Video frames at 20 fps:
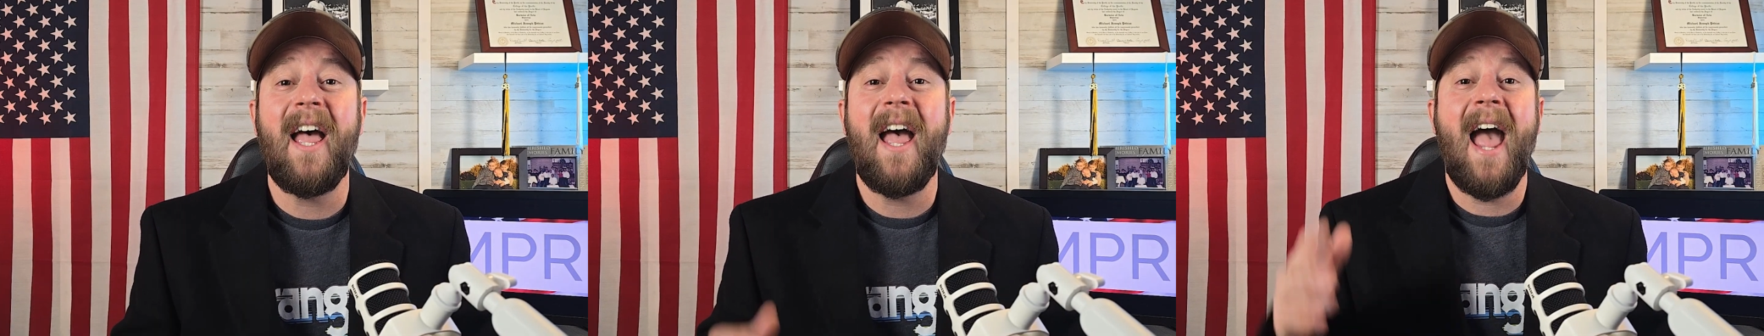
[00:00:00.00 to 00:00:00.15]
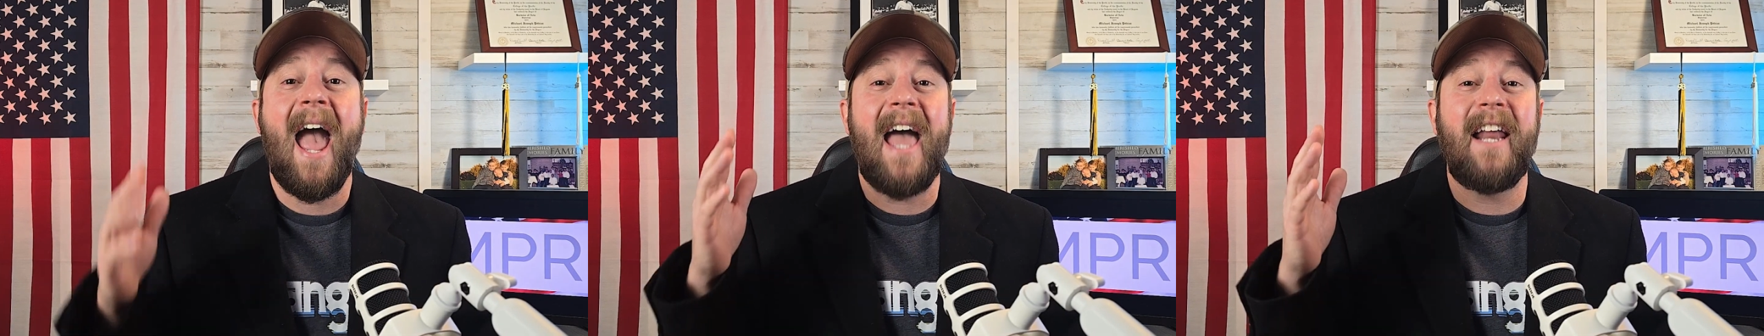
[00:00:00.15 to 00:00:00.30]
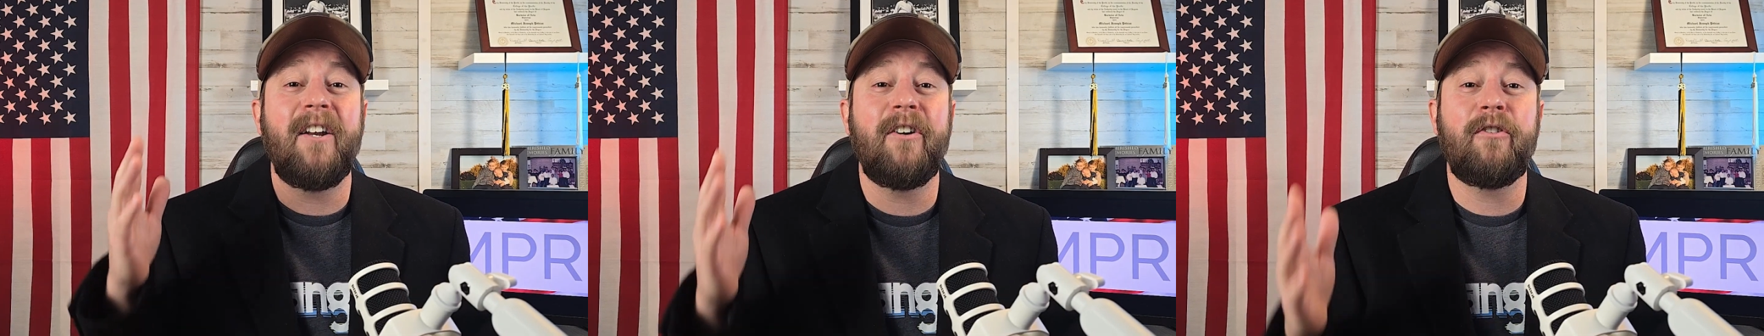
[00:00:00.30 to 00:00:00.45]

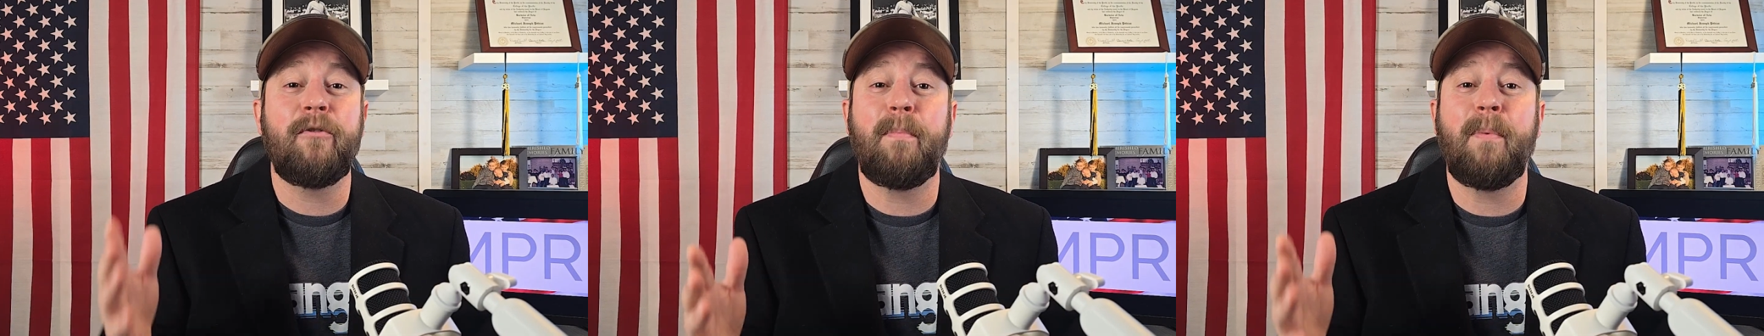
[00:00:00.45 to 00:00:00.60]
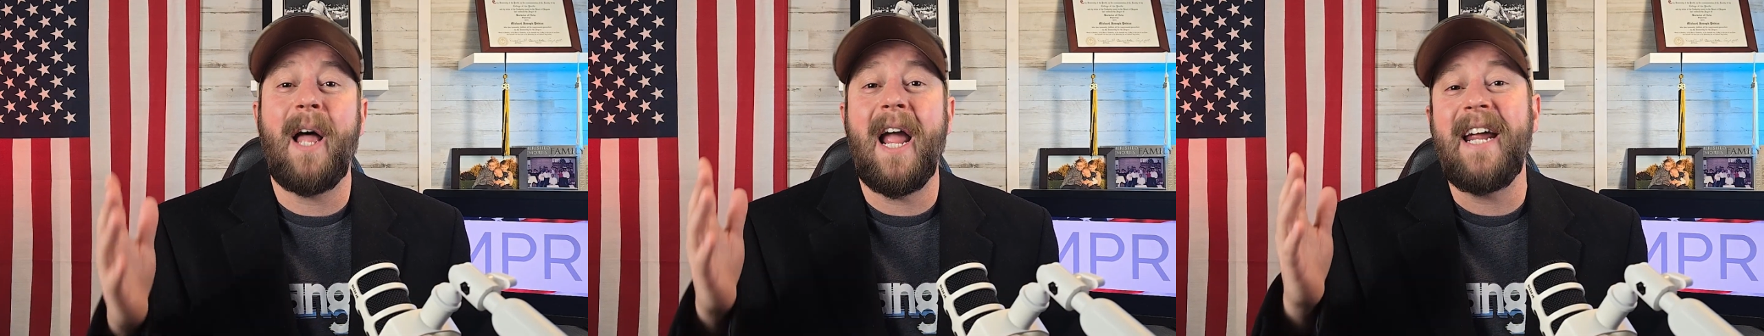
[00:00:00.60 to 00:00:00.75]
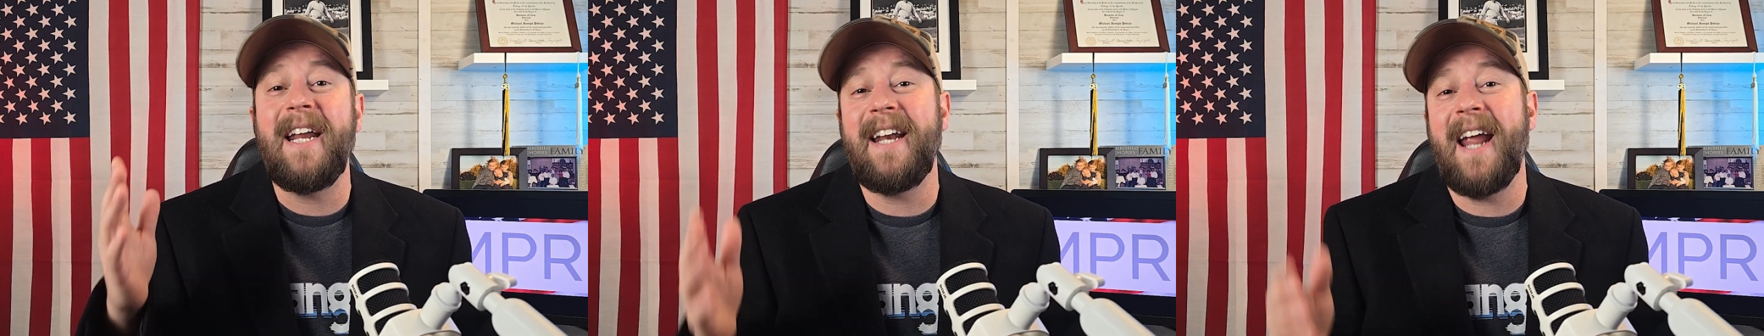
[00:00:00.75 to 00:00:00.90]
and
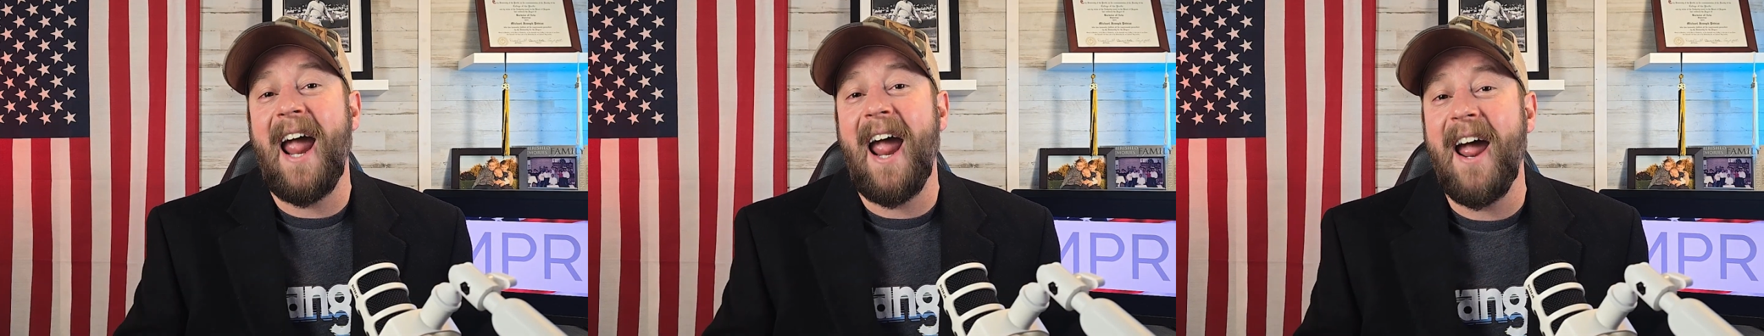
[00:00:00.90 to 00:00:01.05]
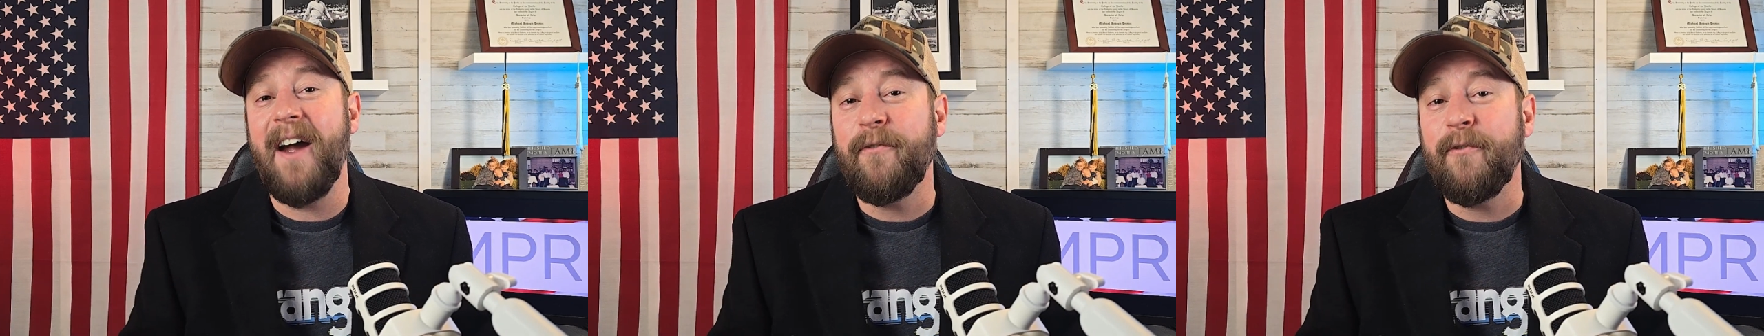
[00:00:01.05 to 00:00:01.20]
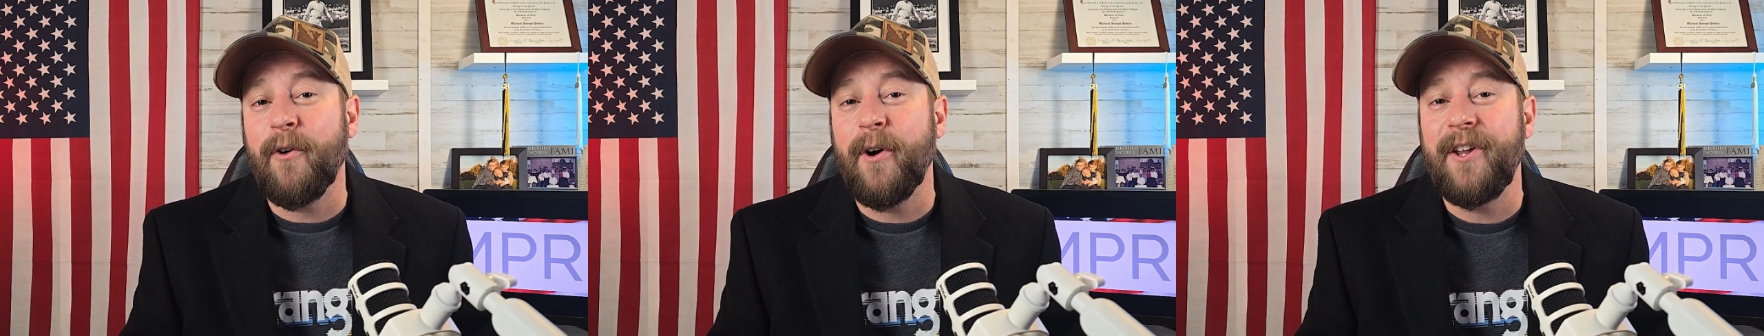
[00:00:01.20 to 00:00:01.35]
explain
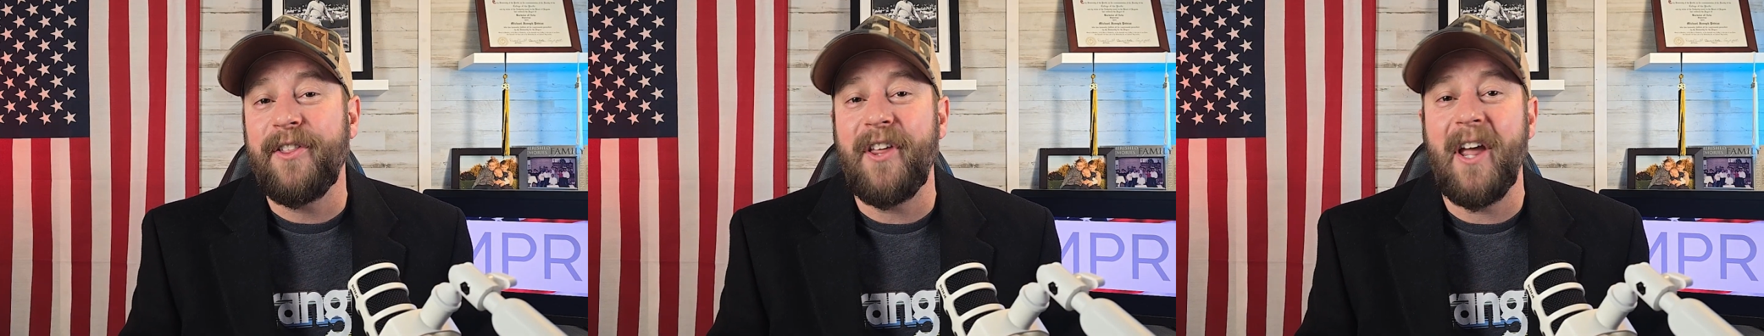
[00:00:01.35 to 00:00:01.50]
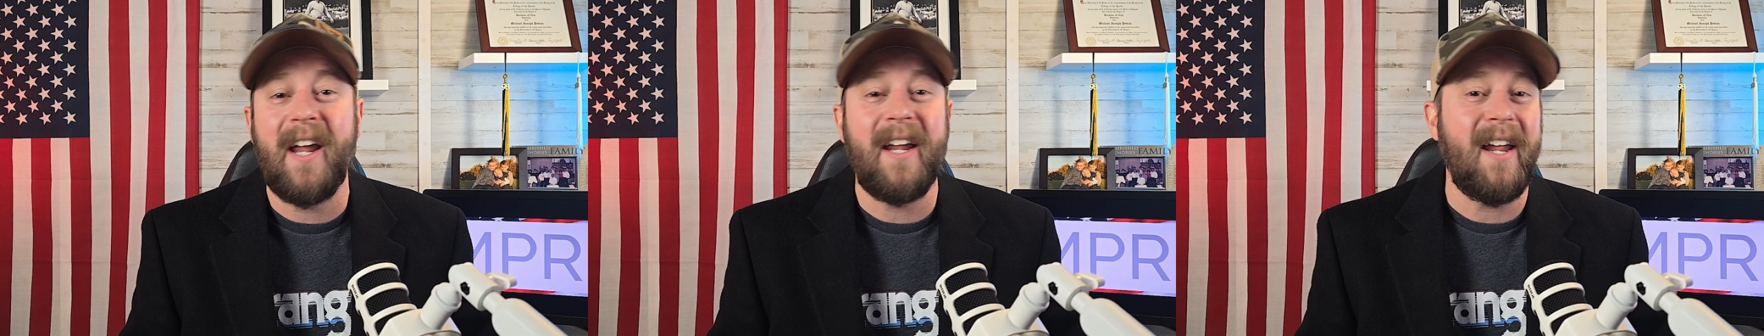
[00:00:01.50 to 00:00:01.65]
everything